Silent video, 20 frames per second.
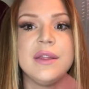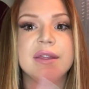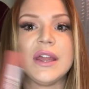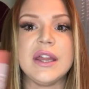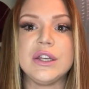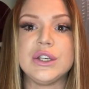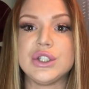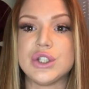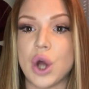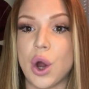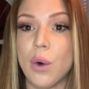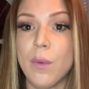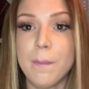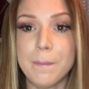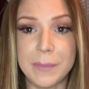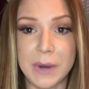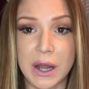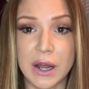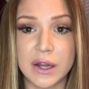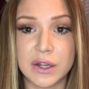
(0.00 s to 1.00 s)
They
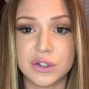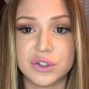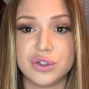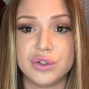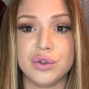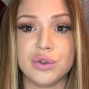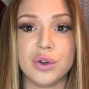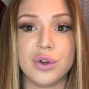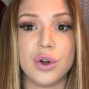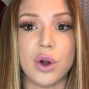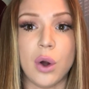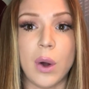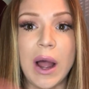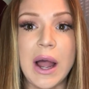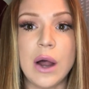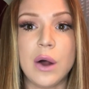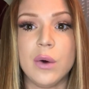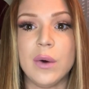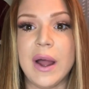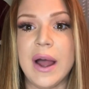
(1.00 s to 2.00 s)
don't budge. You could go
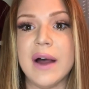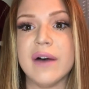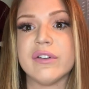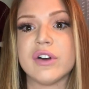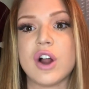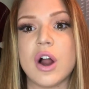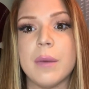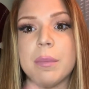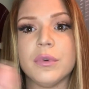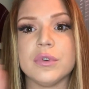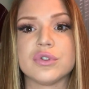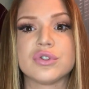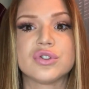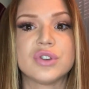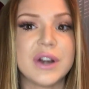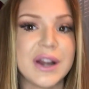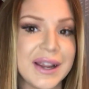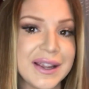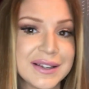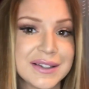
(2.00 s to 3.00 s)
out, have a couple
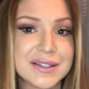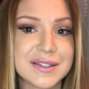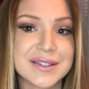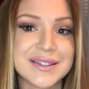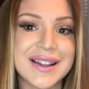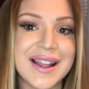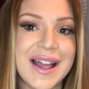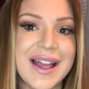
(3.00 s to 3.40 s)
drinks,